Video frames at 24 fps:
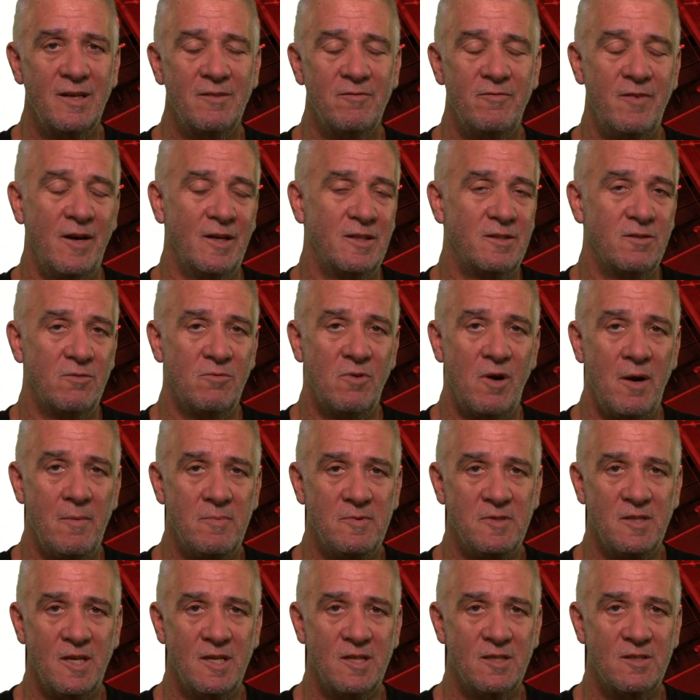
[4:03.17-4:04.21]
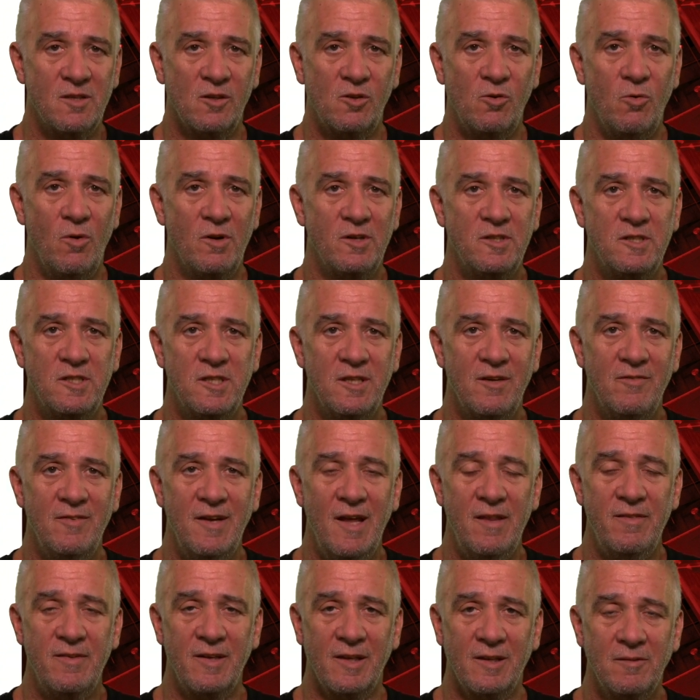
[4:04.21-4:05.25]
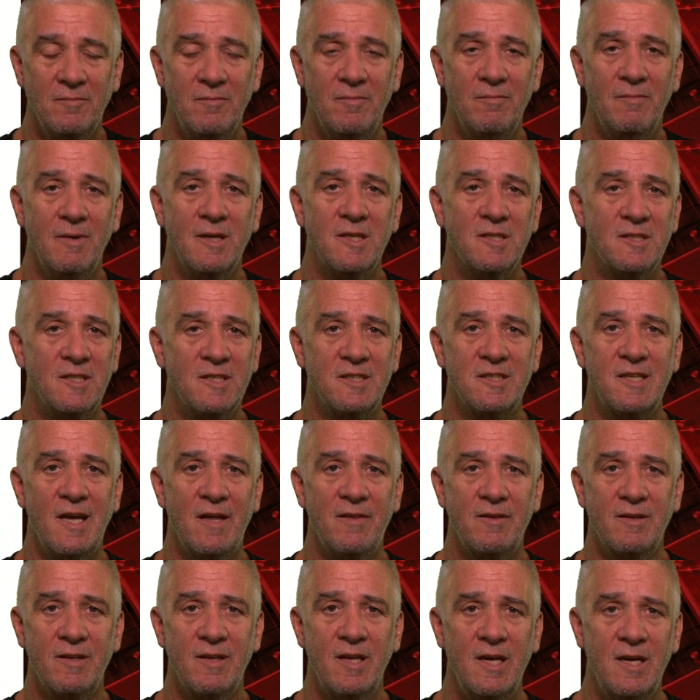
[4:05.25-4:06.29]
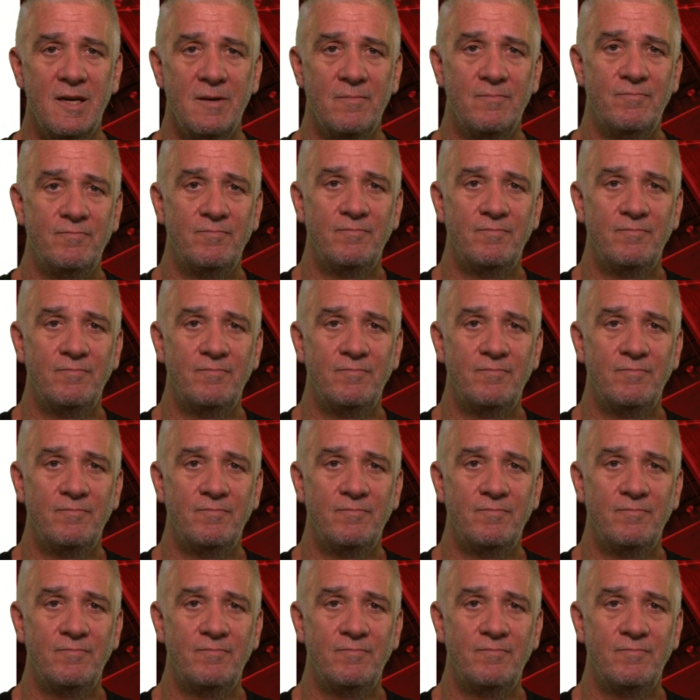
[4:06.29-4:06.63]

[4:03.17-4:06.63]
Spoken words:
In fact, it represents a quantity of nothing. It means there's nothing there.